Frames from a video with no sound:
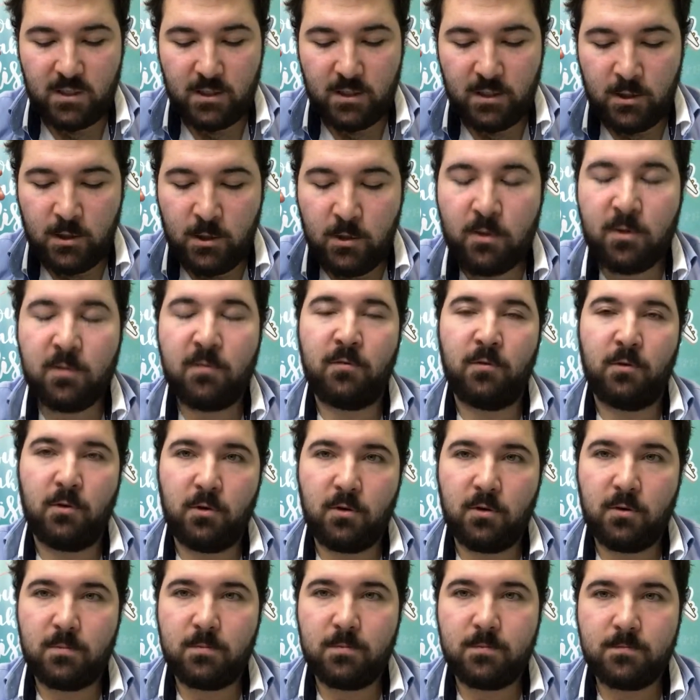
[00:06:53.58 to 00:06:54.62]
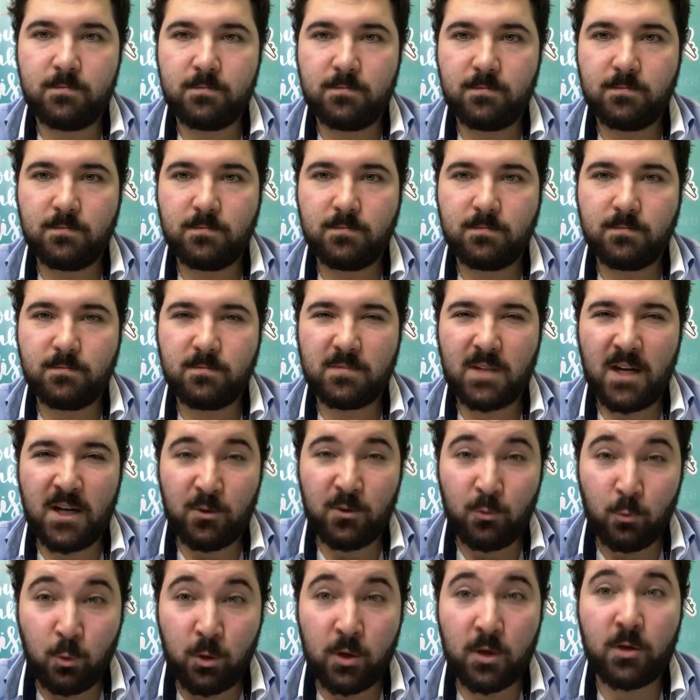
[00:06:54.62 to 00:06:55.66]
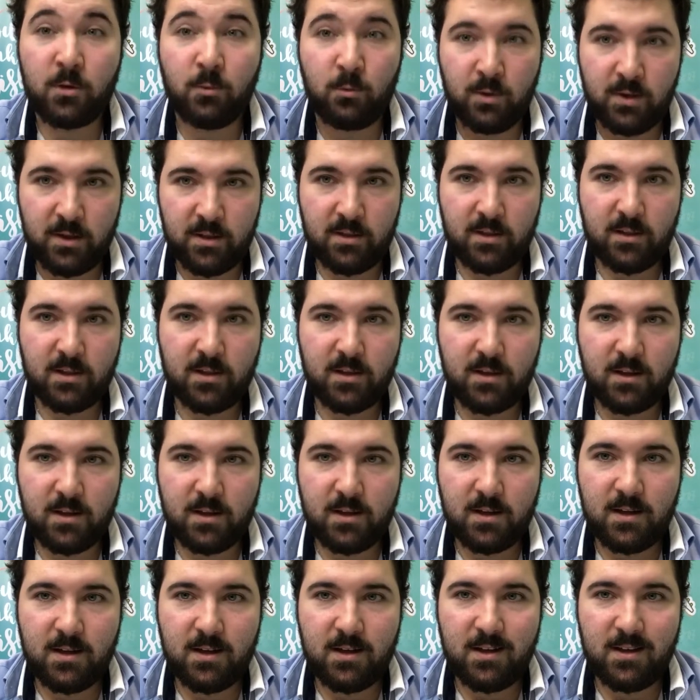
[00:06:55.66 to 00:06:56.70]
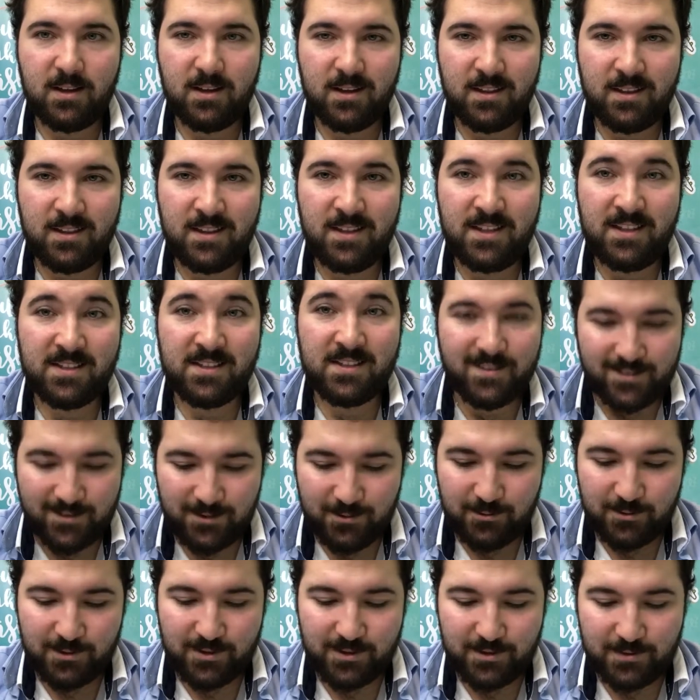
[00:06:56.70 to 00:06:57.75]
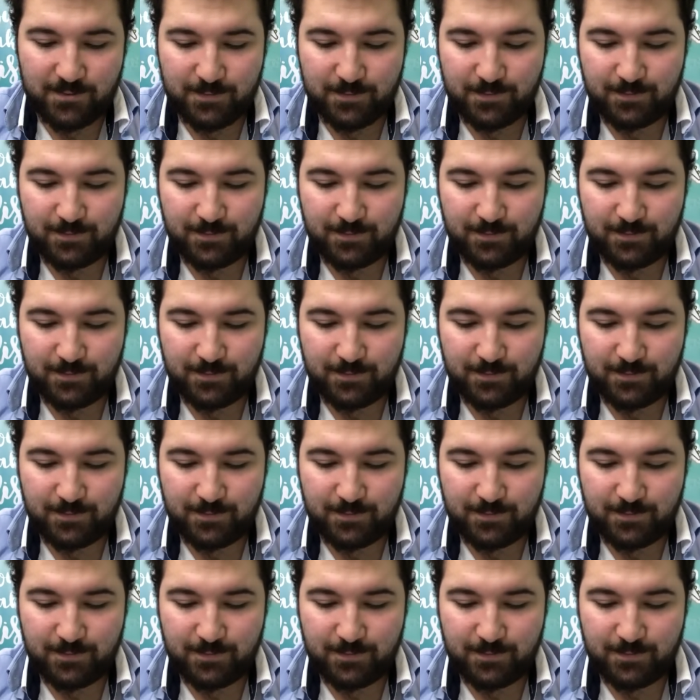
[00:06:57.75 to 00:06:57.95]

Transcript: Look for and work with these issues.